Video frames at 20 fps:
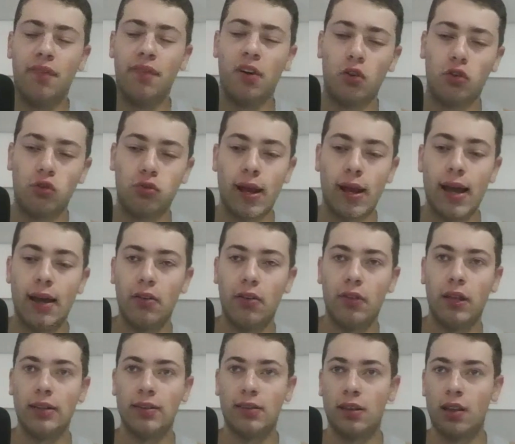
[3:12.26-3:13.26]
first
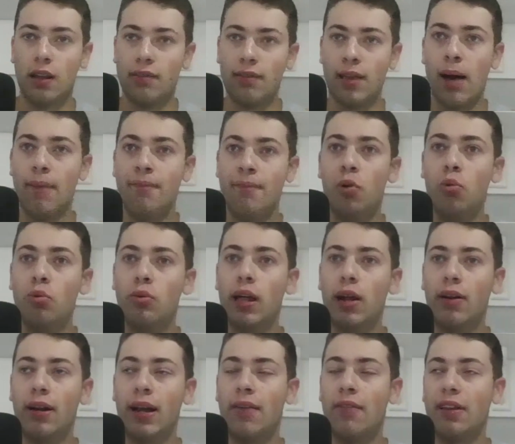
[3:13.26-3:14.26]
round, like the top vote
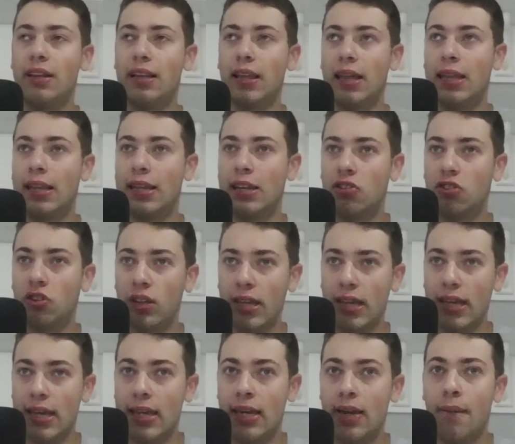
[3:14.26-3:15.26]
getter in each
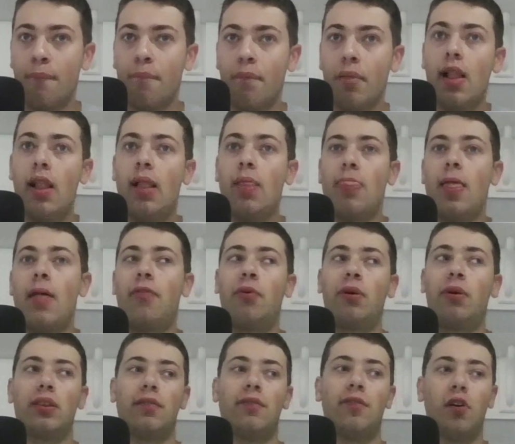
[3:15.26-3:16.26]
league. If
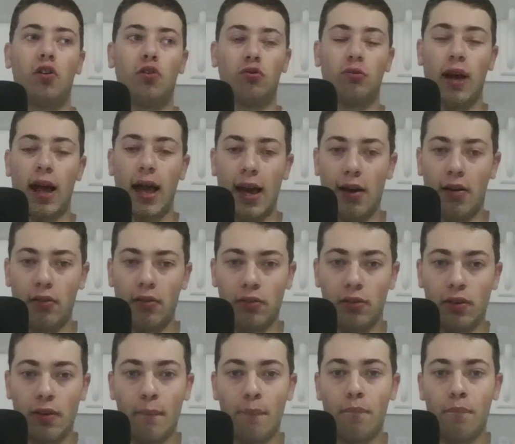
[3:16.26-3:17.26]
like the first round
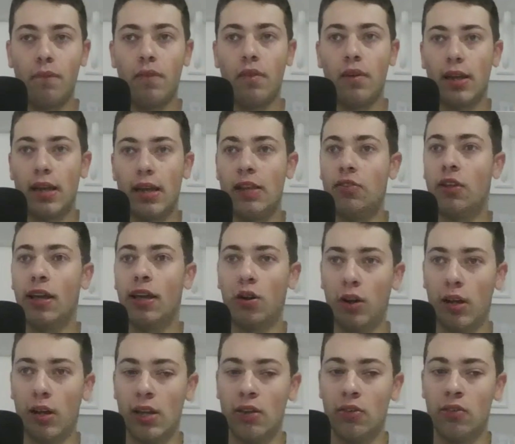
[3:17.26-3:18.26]
is
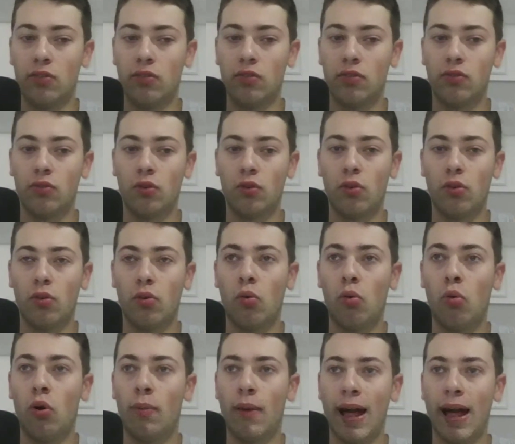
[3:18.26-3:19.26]

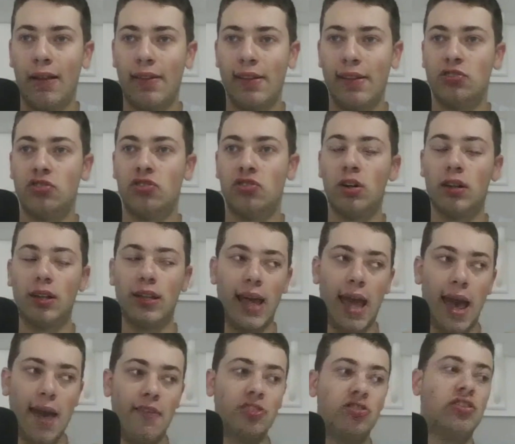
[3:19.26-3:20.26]
automatically a starter, and
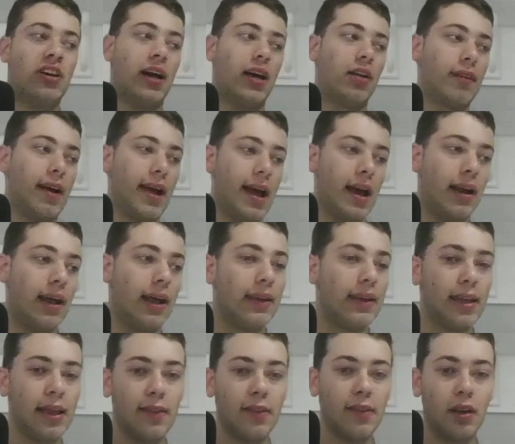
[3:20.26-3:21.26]
they have a second round,
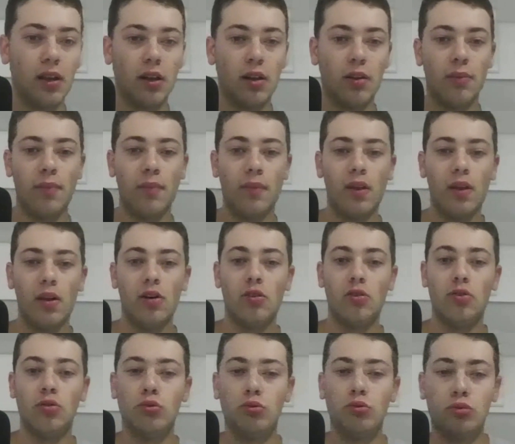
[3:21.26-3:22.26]
and then
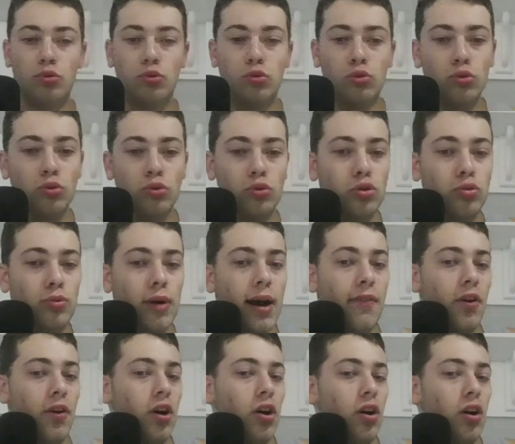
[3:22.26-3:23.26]

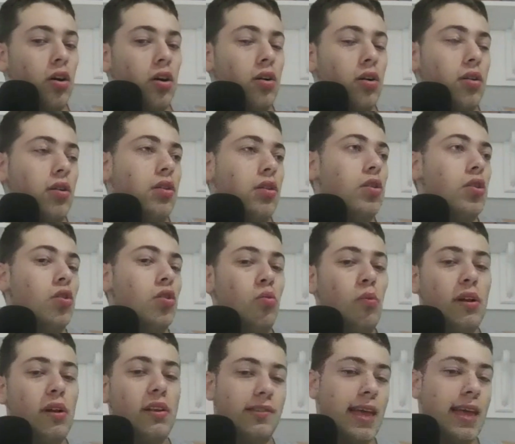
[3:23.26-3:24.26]
whoever
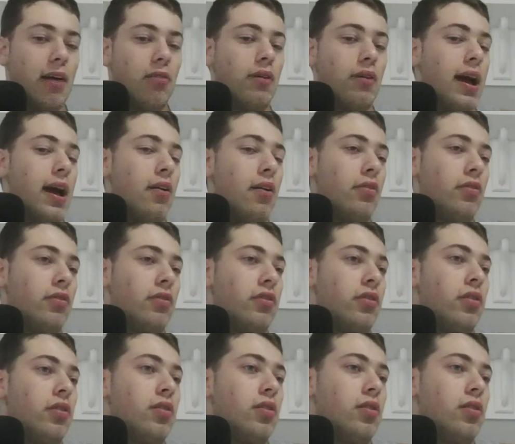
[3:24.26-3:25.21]
wins that round,